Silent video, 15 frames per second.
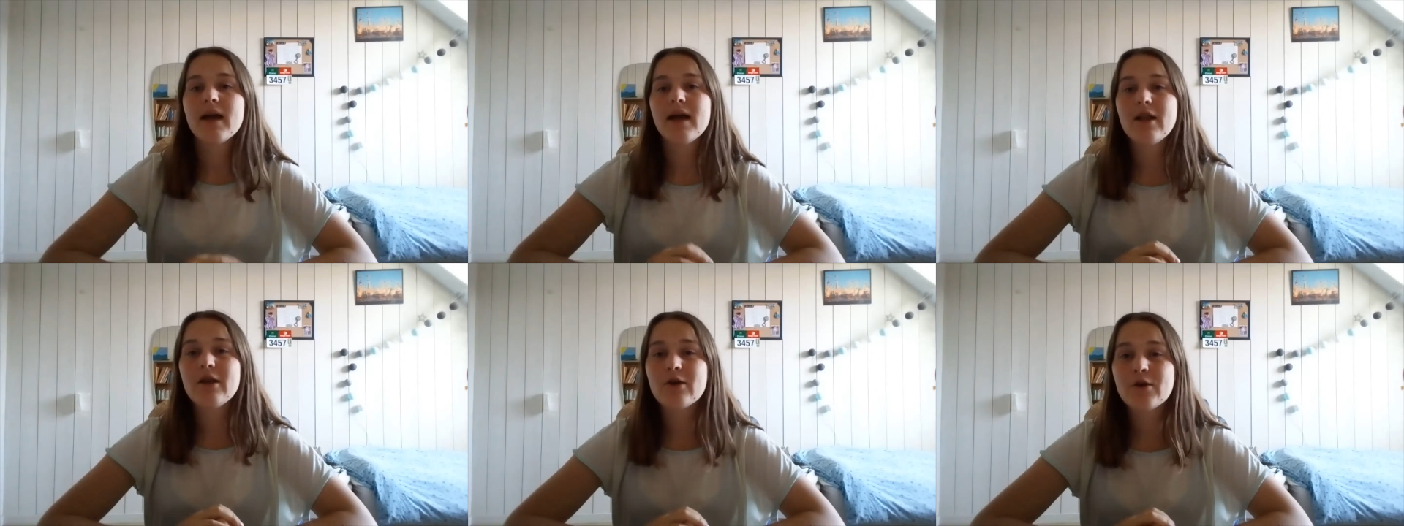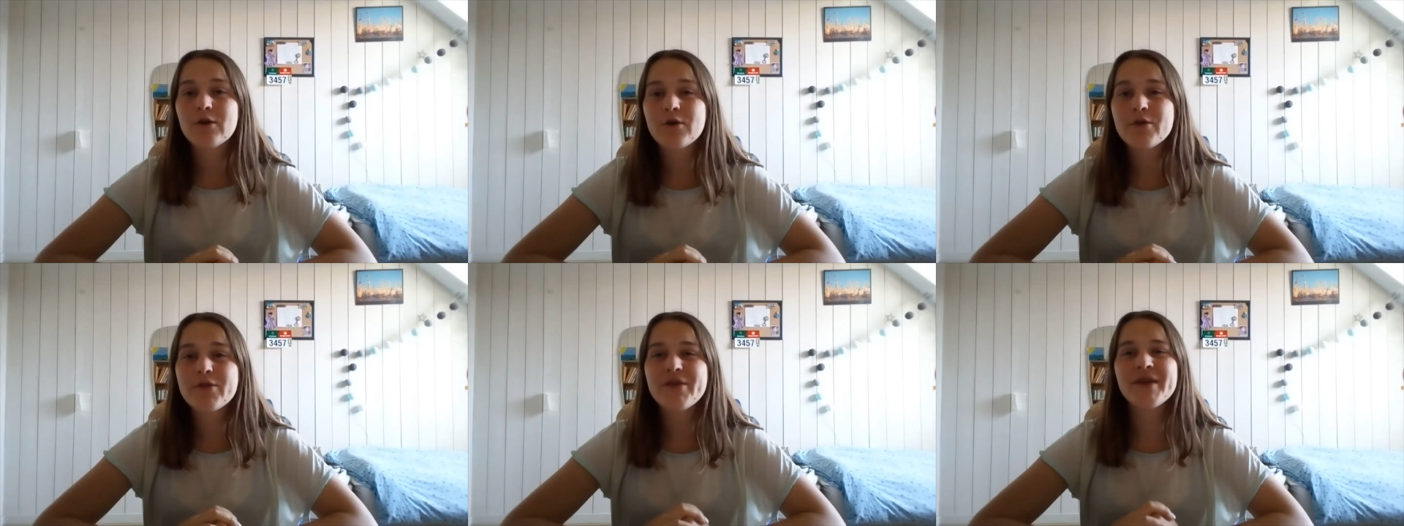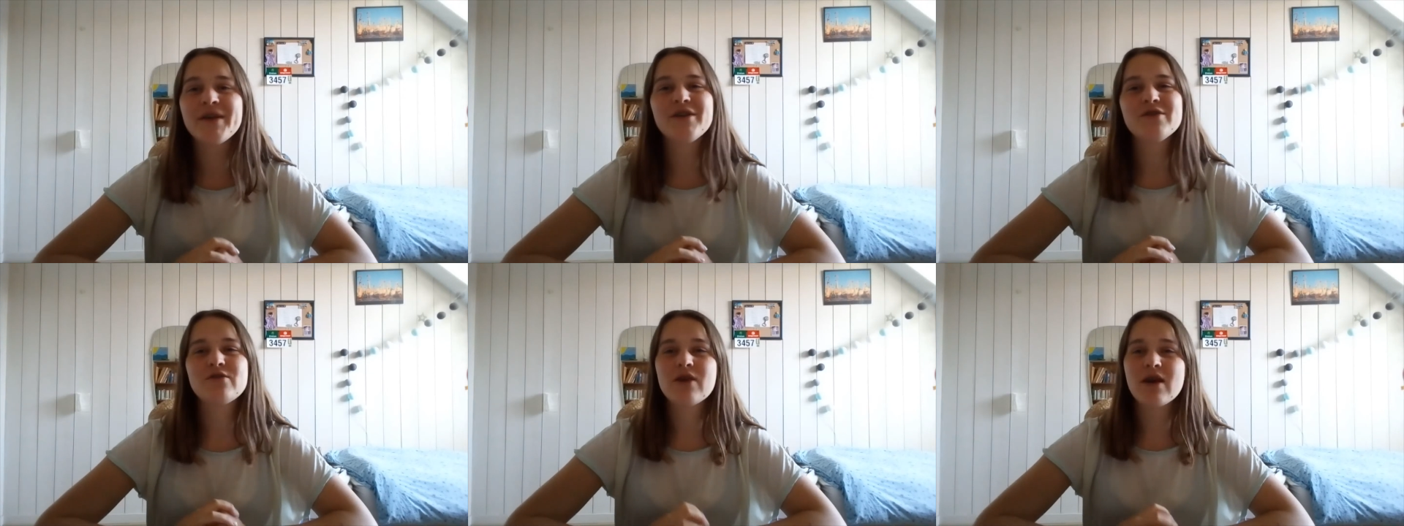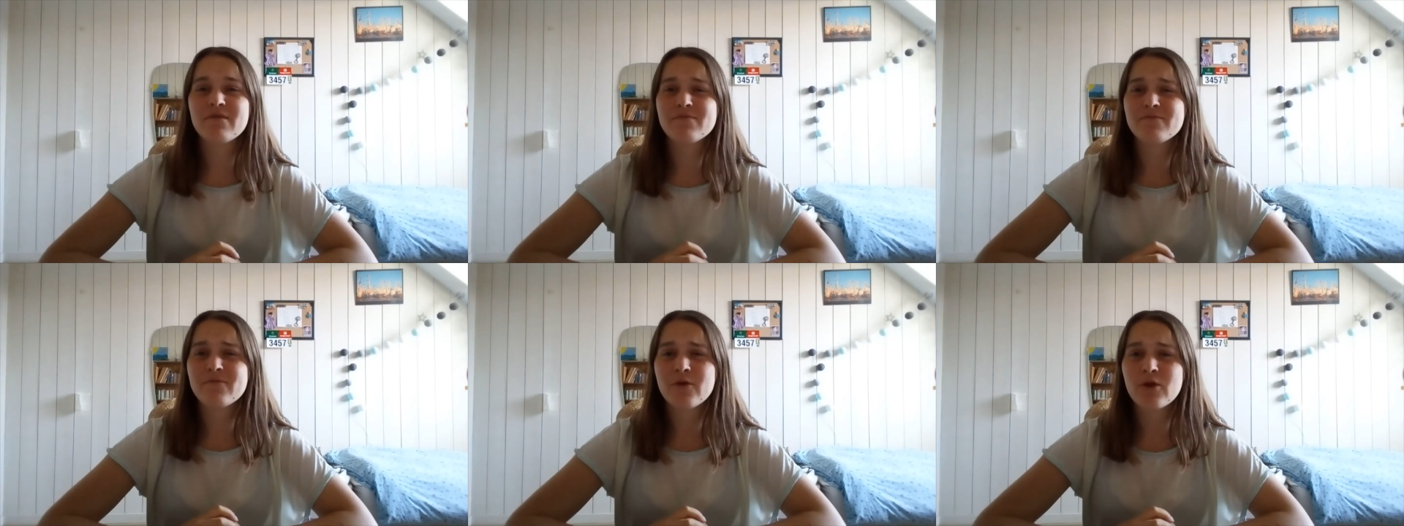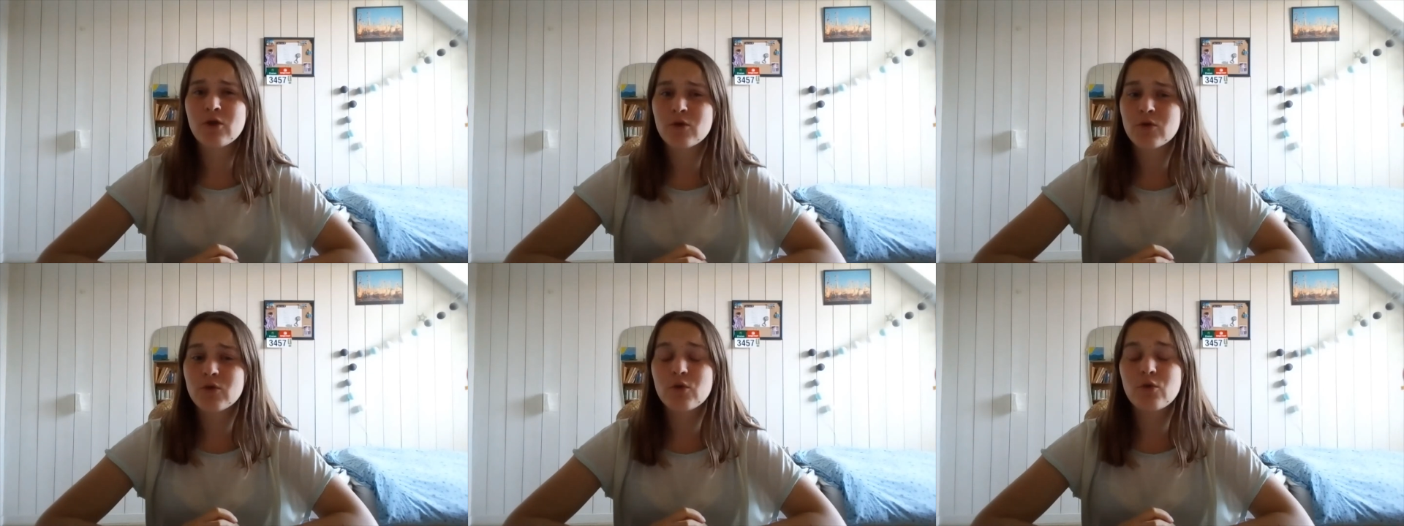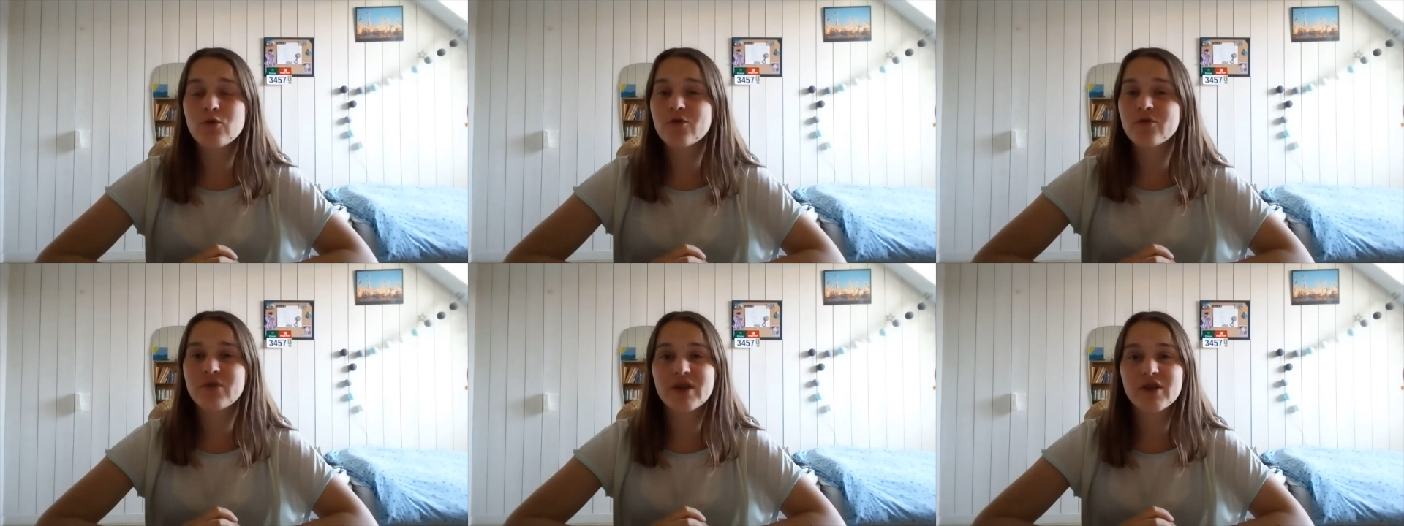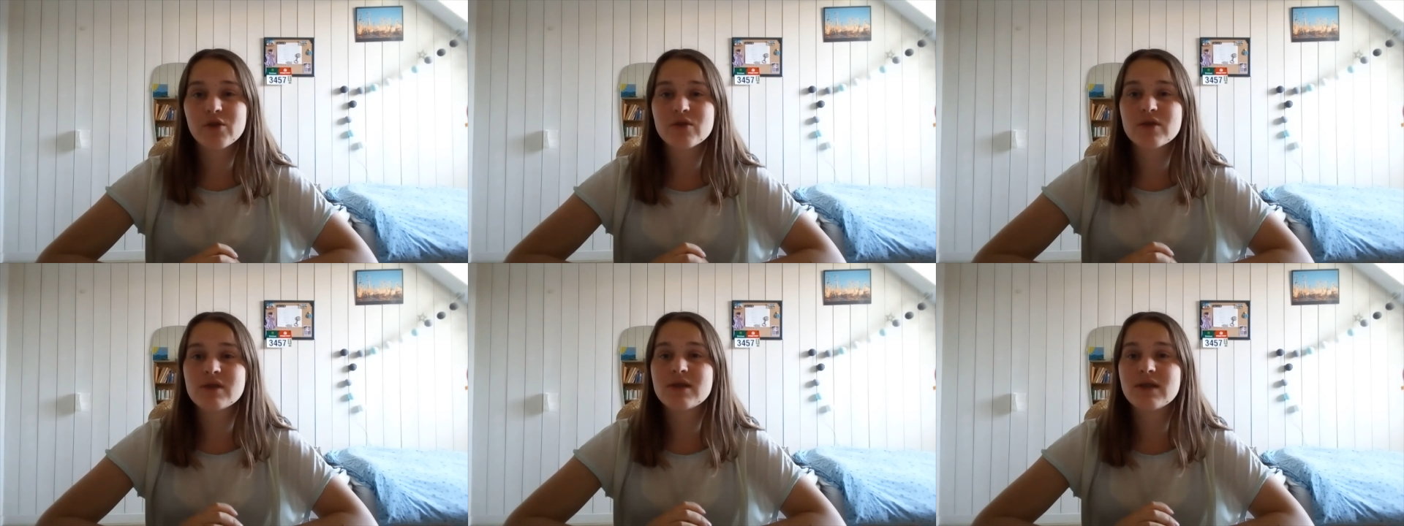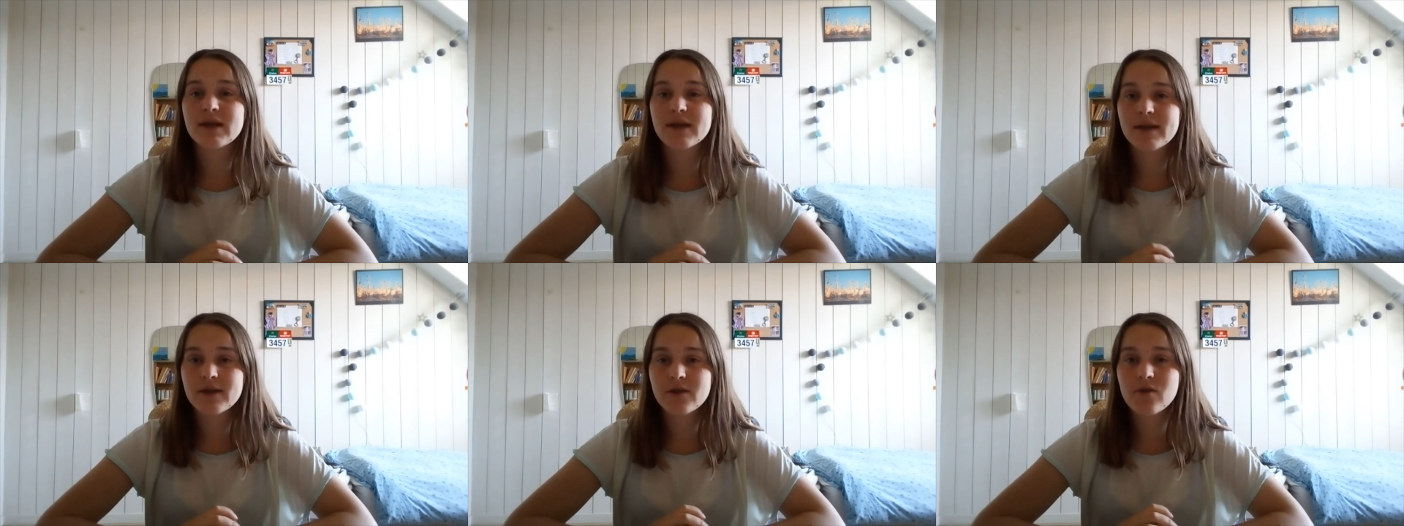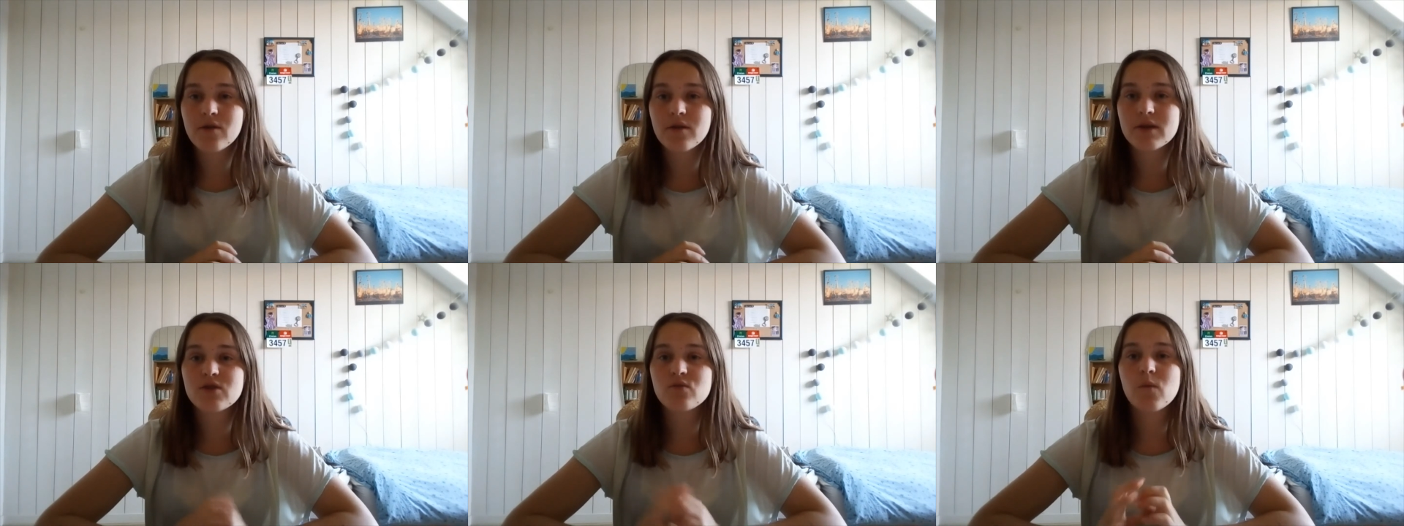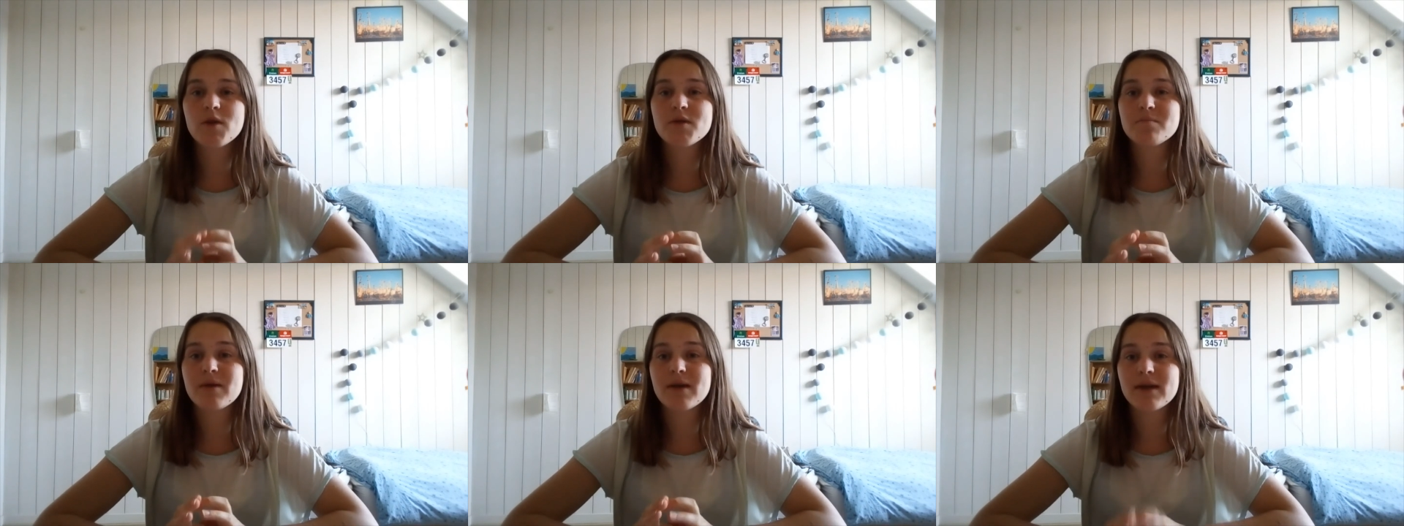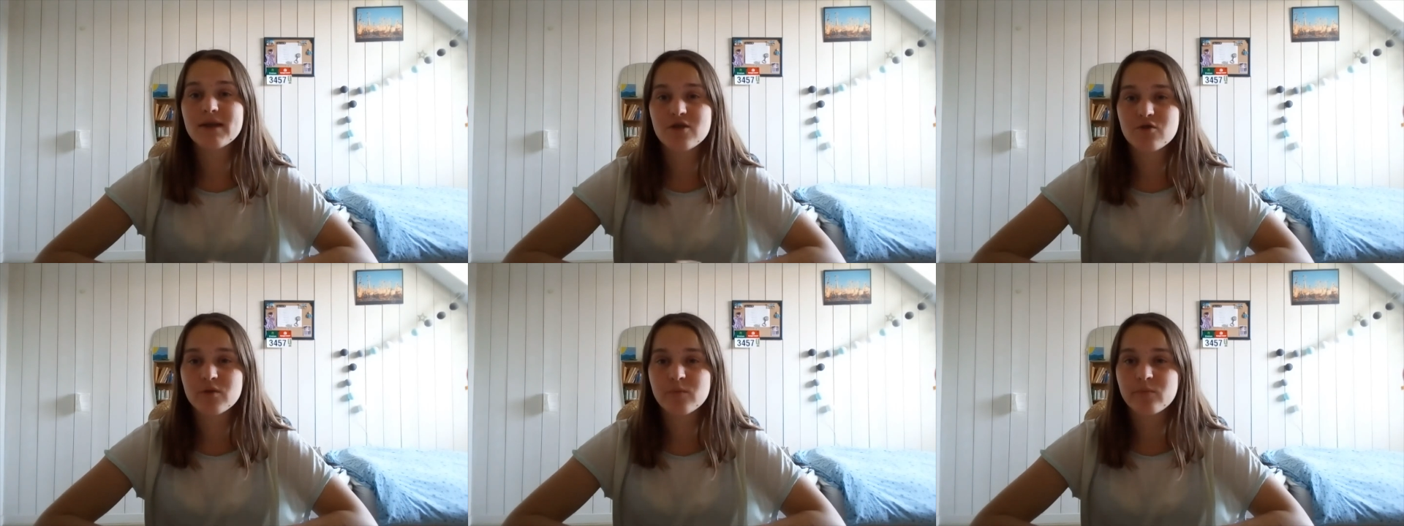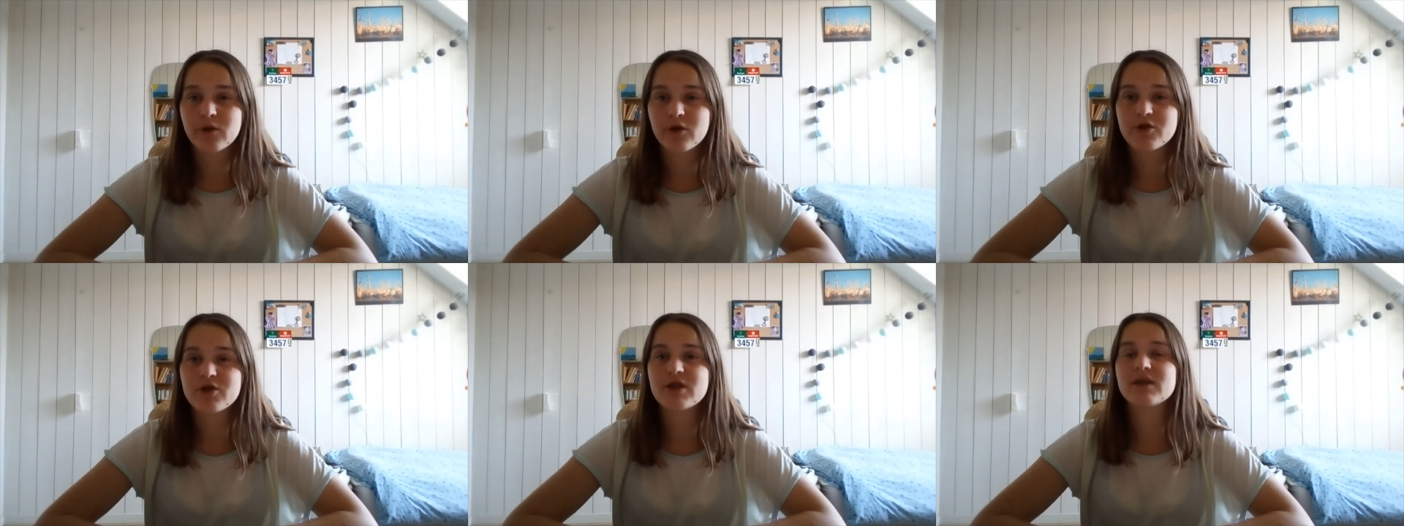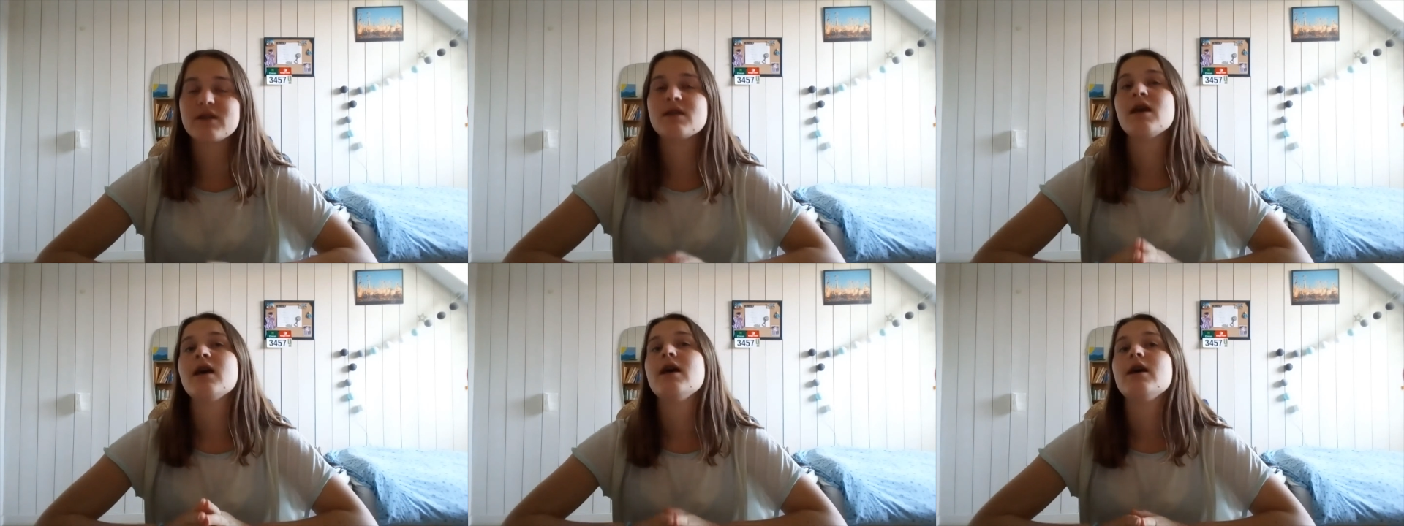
Hello, thank you to have followed all the videos until here. This was my history project.